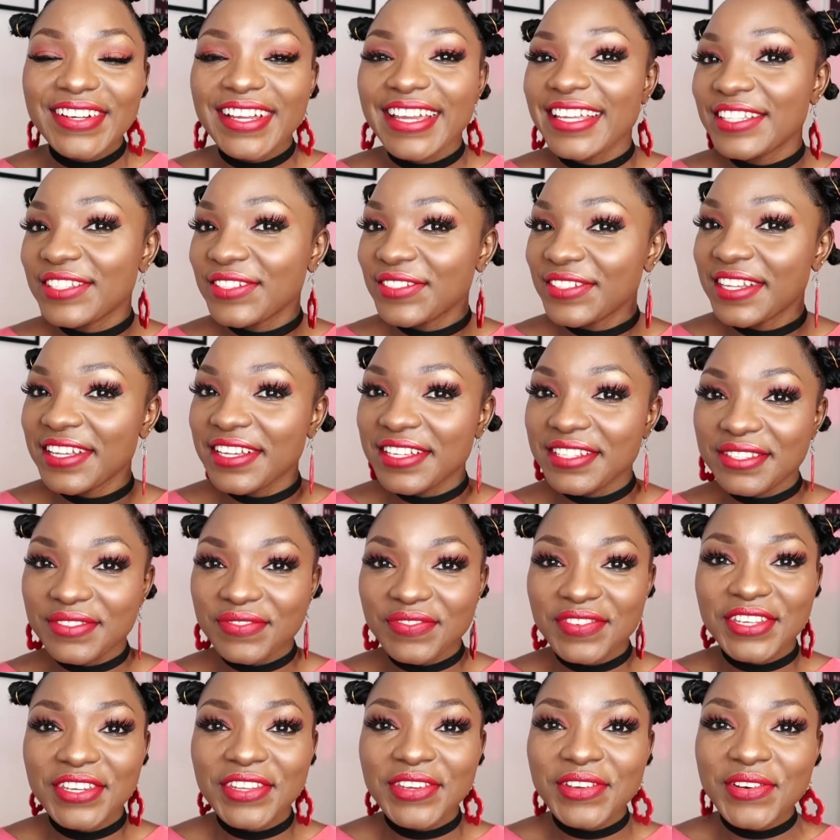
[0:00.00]
In today's
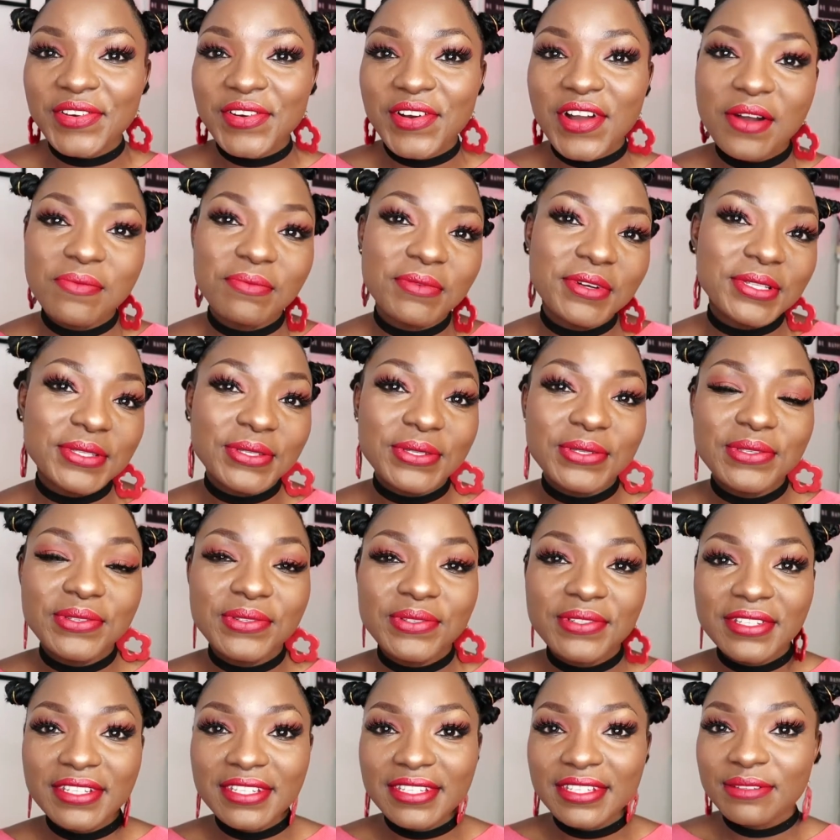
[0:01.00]
video I'm going to
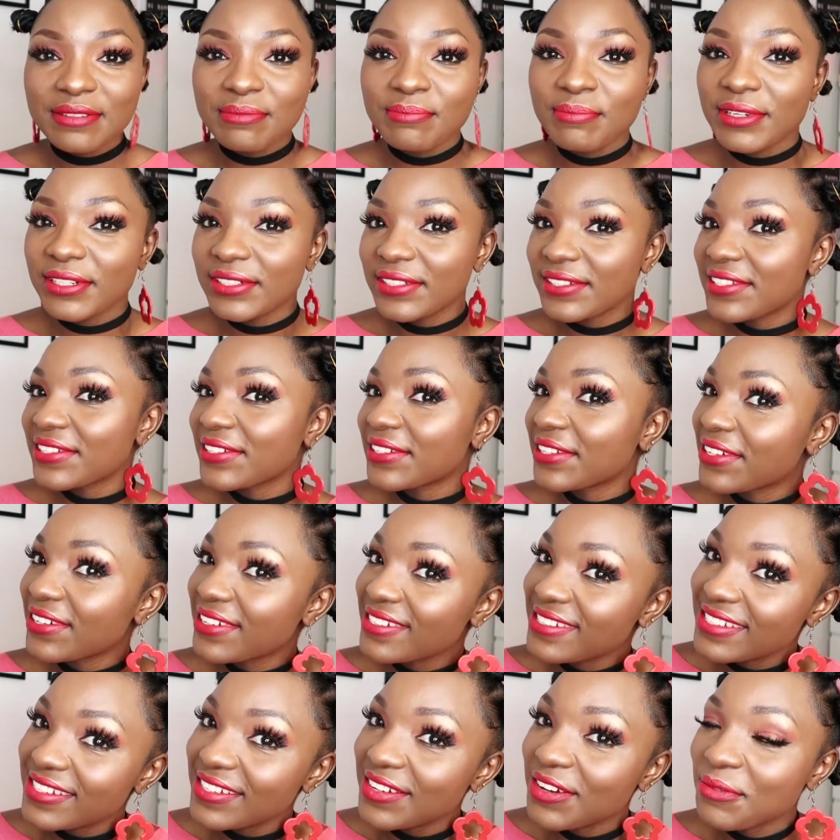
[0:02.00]
do these bantu
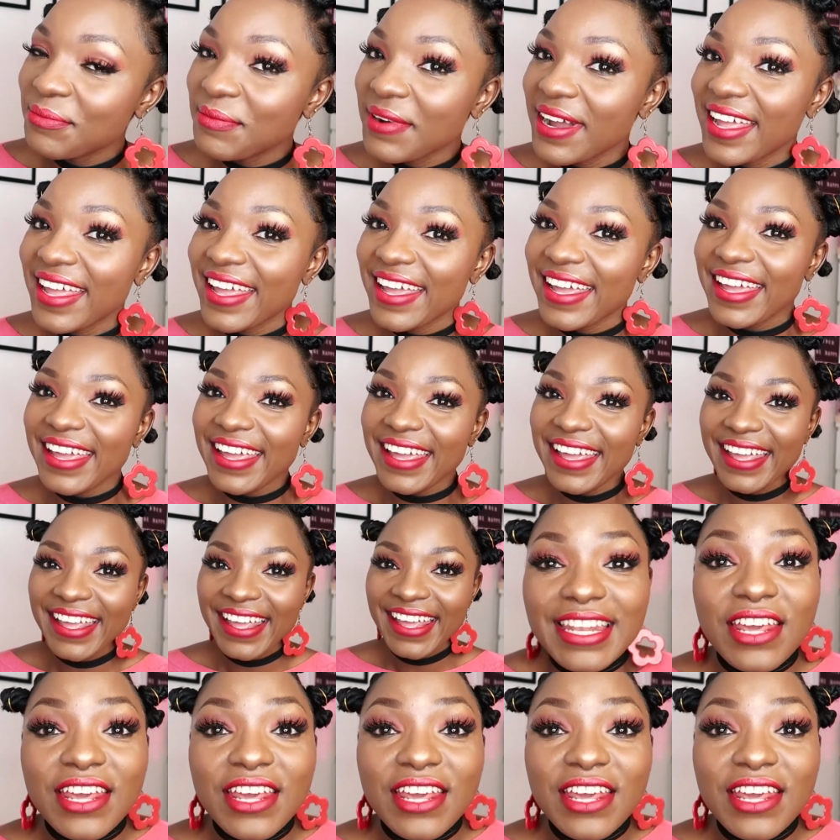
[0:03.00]
knots on my hair.